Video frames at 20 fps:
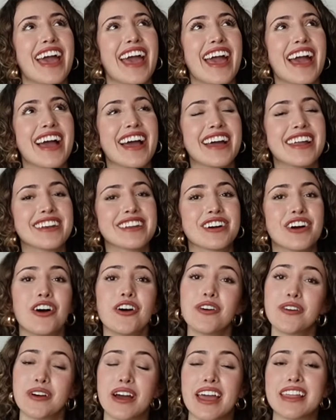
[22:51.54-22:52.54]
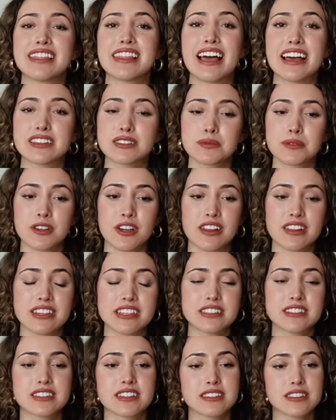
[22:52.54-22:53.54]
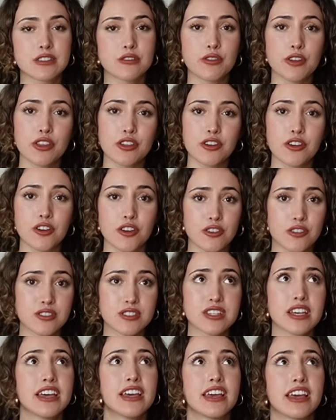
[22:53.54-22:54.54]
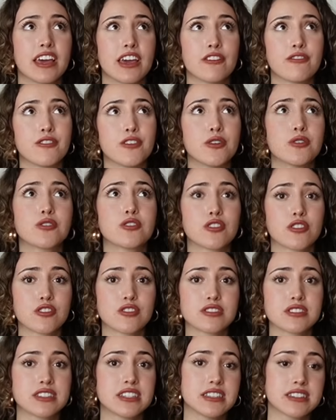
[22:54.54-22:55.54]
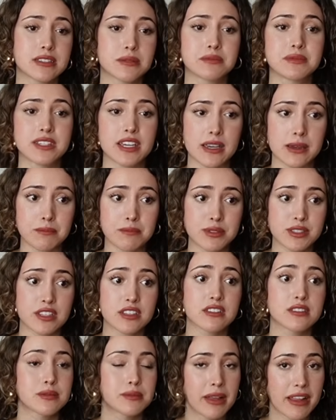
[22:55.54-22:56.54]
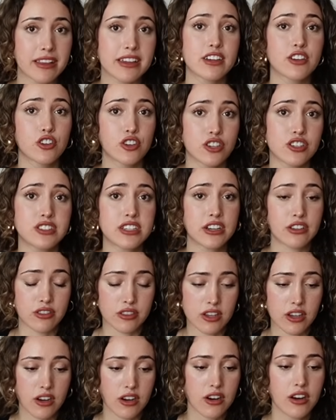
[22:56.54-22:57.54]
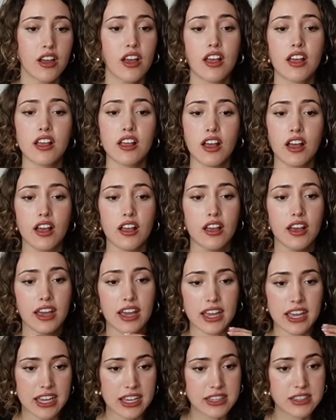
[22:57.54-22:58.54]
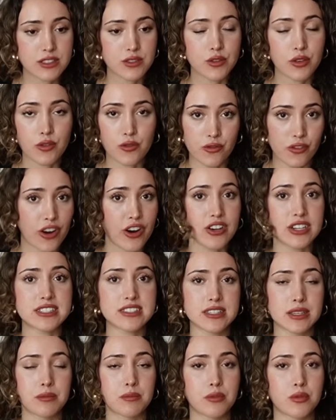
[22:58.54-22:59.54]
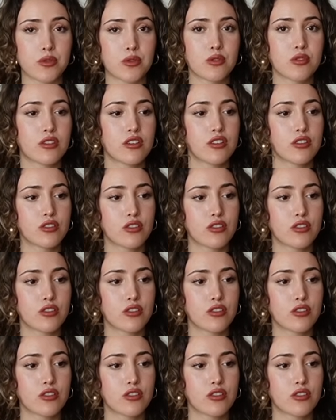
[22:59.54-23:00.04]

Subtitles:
And last but not least, this is for the girls. If you girls need some tips smelling good down there, it's very simple.